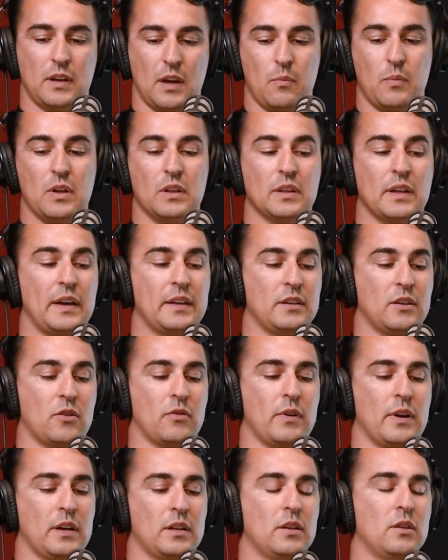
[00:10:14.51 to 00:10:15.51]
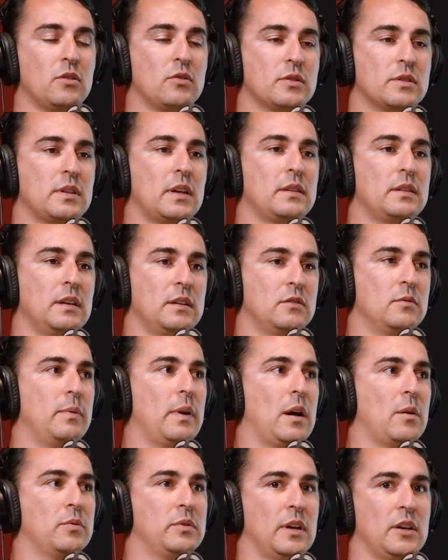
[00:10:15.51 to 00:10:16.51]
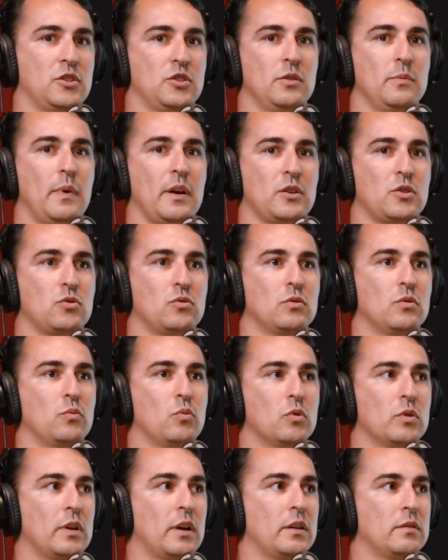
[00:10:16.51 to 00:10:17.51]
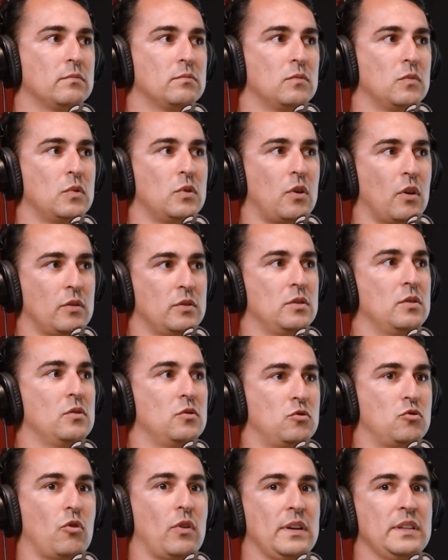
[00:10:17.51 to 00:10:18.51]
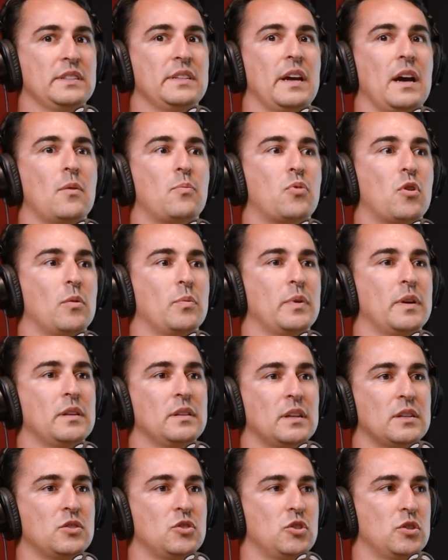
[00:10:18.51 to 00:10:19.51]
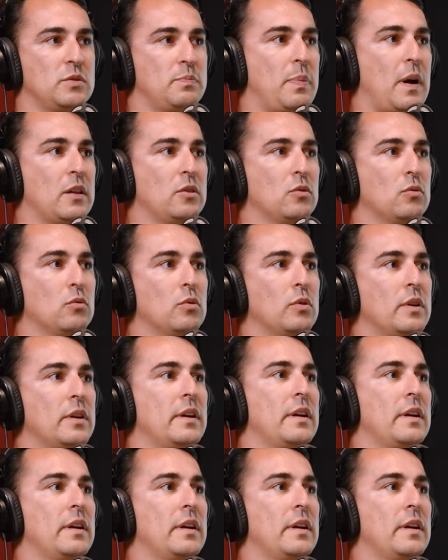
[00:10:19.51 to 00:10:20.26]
laid correctly because they need to be able to actually make sure the water drains out properly and doesn't just puddle,